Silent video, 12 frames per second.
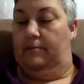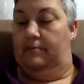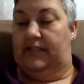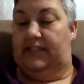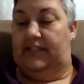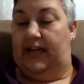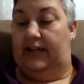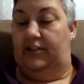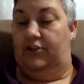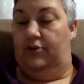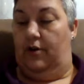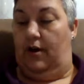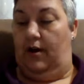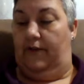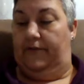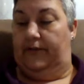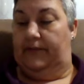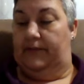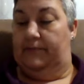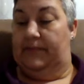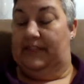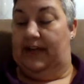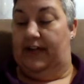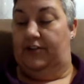Beside your
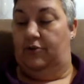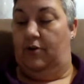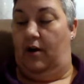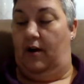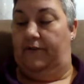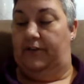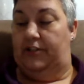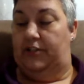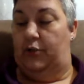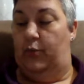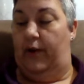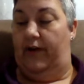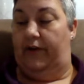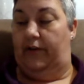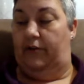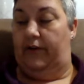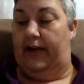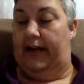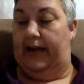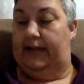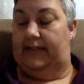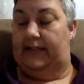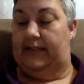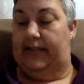office, you have internet
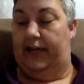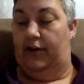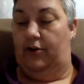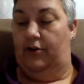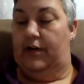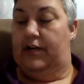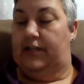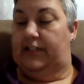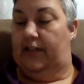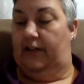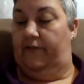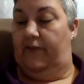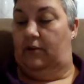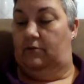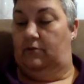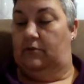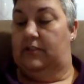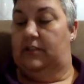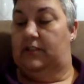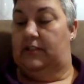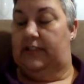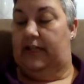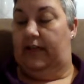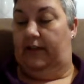access here, telephone,
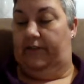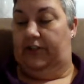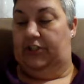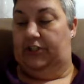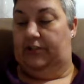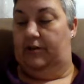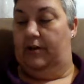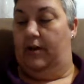television.